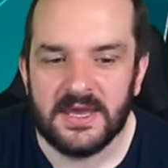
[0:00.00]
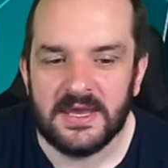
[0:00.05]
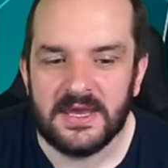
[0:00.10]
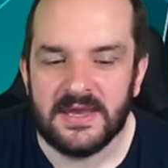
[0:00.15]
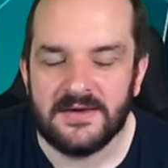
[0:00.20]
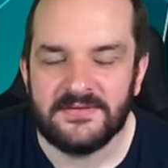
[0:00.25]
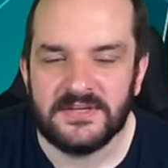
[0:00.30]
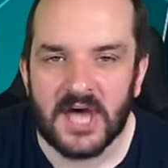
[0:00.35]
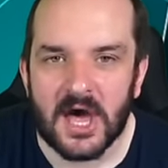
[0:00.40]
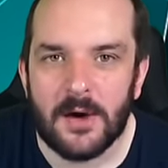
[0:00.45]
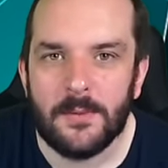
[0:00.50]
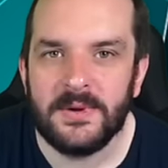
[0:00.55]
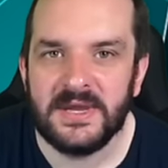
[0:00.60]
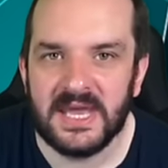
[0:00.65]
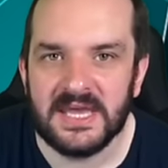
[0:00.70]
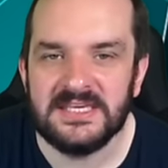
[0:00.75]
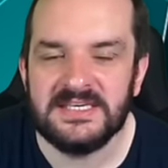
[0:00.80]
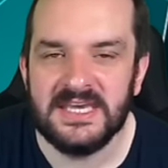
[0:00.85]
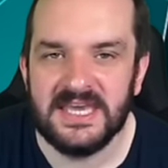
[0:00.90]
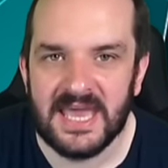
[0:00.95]
If Darwin
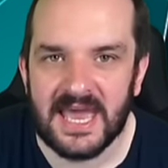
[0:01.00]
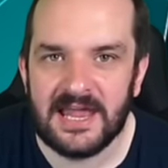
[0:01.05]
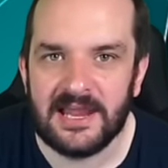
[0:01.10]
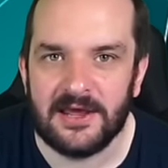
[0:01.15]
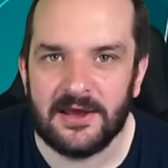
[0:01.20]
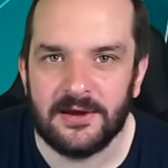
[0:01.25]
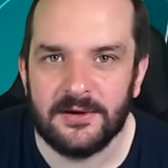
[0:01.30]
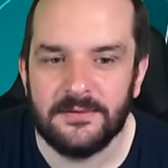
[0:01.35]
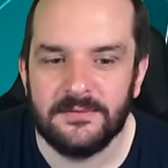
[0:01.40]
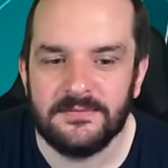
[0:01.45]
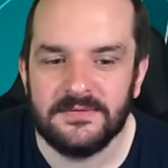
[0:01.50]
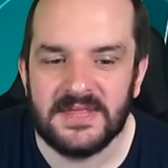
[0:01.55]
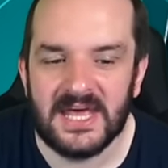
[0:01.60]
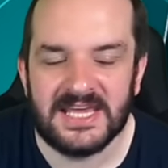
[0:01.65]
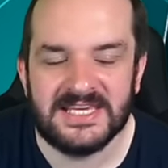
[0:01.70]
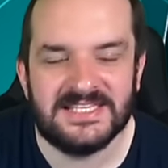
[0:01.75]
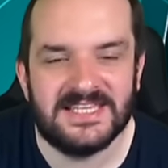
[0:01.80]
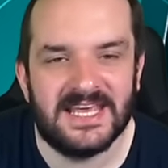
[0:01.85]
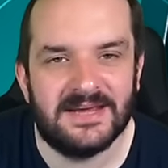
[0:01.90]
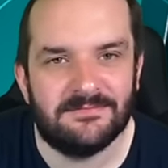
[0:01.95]
gets a yellow,
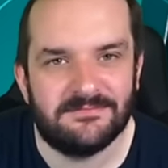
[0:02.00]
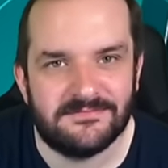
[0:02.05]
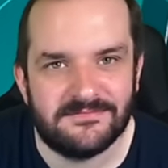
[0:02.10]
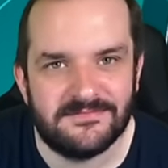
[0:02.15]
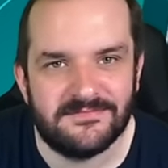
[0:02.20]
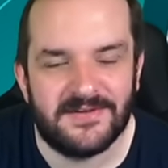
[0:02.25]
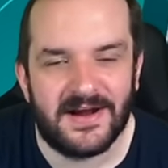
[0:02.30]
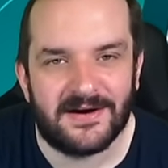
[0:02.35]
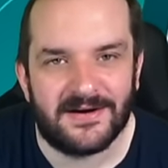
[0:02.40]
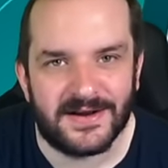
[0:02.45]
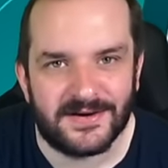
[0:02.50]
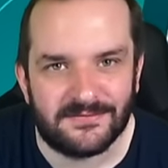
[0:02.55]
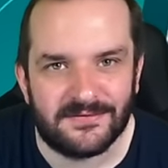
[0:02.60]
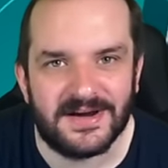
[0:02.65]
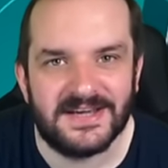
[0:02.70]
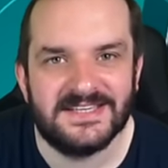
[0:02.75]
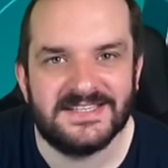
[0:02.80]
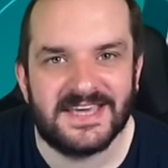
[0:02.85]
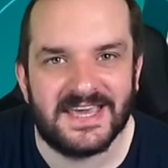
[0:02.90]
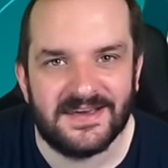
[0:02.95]
that's then very
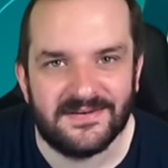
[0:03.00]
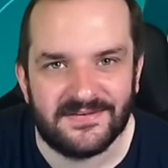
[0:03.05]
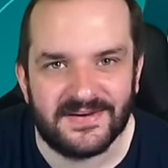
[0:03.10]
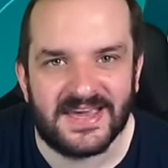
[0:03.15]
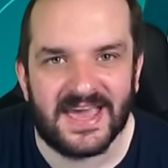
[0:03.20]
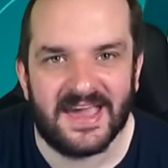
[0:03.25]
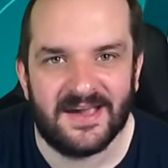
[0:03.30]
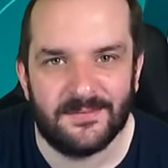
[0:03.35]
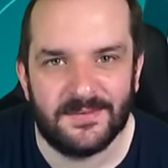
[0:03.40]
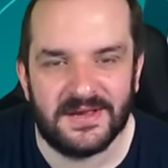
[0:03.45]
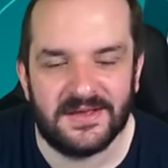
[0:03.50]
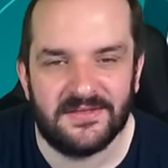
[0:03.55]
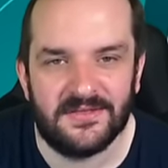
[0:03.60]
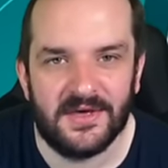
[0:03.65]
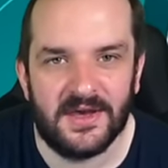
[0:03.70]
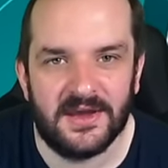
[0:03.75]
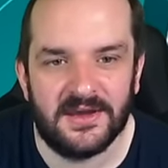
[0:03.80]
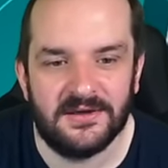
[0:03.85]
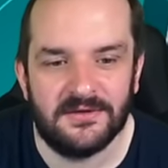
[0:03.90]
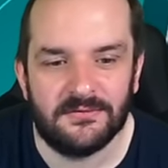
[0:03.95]
risky for game week
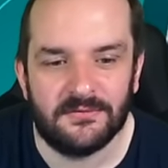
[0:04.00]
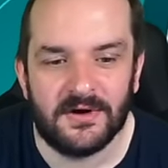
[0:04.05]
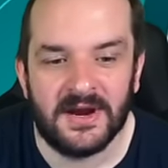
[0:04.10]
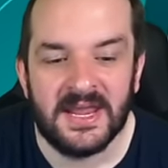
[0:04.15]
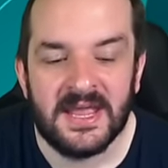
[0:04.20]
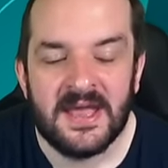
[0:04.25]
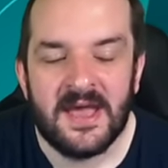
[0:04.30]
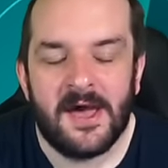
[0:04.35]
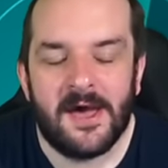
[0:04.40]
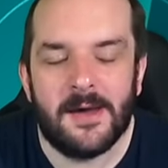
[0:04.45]
thirty-three.